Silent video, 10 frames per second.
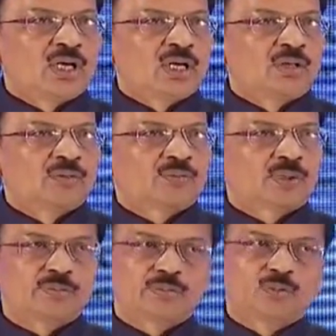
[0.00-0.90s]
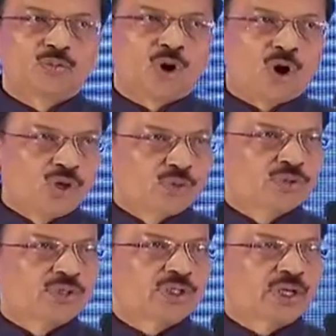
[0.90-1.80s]
from all over the
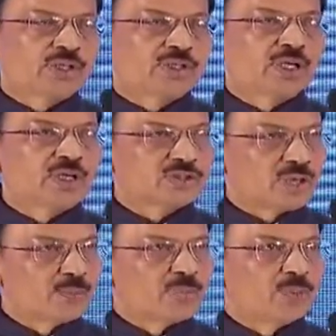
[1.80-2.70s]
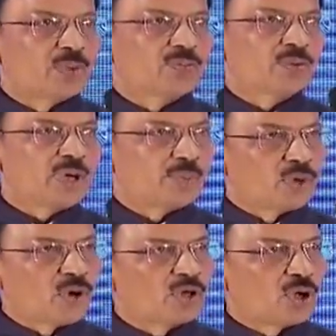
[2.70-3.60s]
country, and some people from
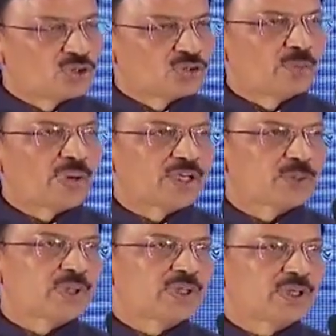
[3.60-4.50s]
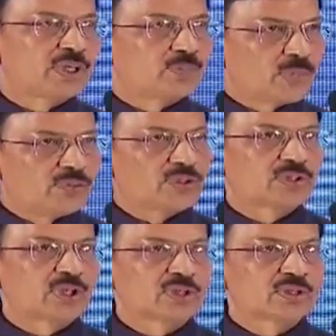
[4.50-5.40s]
abroad also participated in previous
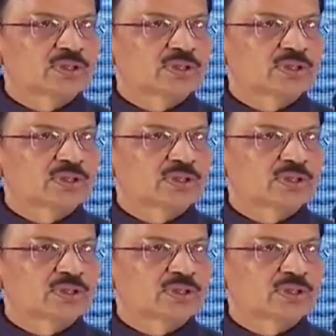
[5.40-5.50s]
things.